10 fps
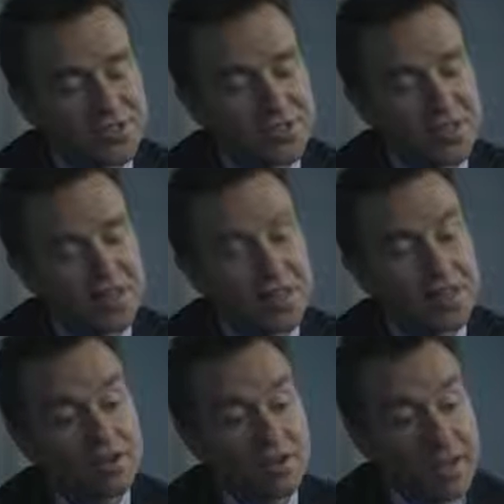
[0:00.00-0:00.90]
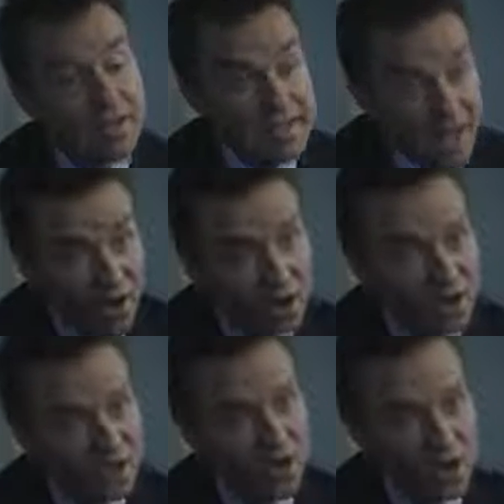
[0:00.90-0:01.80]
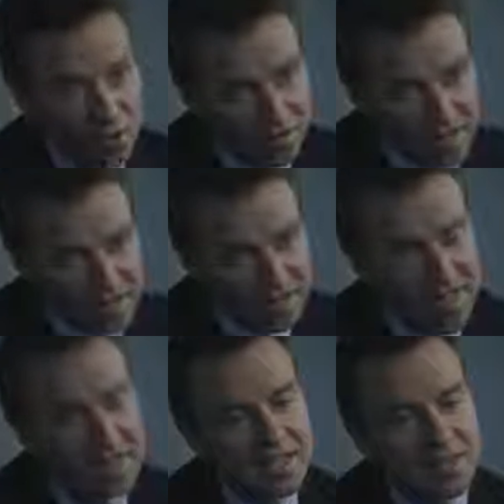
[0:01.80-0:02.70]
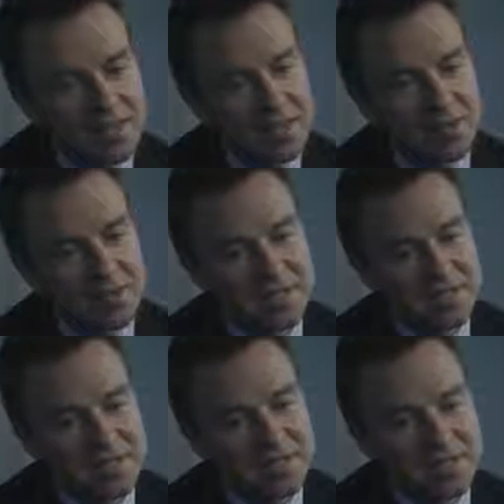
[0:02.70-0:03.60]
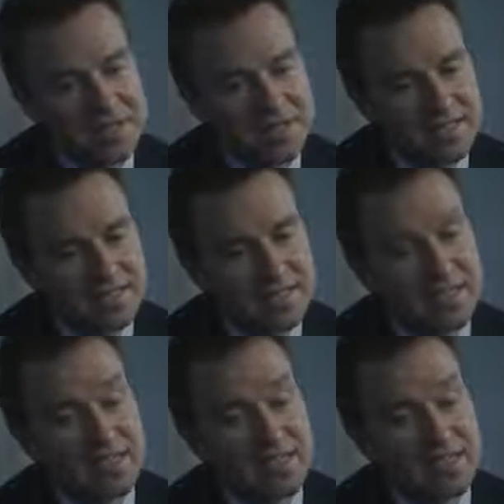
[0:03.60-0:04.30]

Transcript: So I think right now at the coalface, this is probably something that's